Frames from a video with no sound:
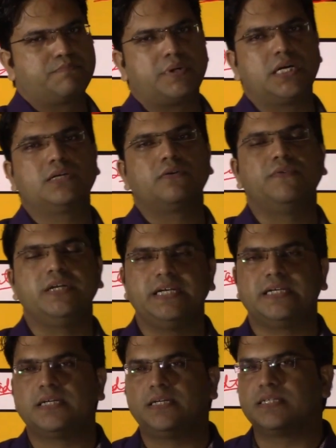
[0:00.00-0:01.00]
part of
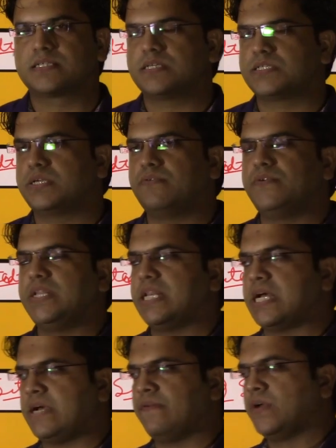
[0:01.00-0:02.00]
detailed discussion we'll
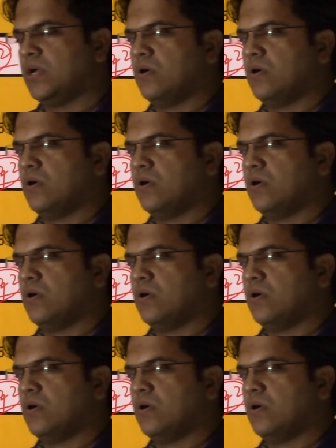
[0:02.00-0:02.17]
have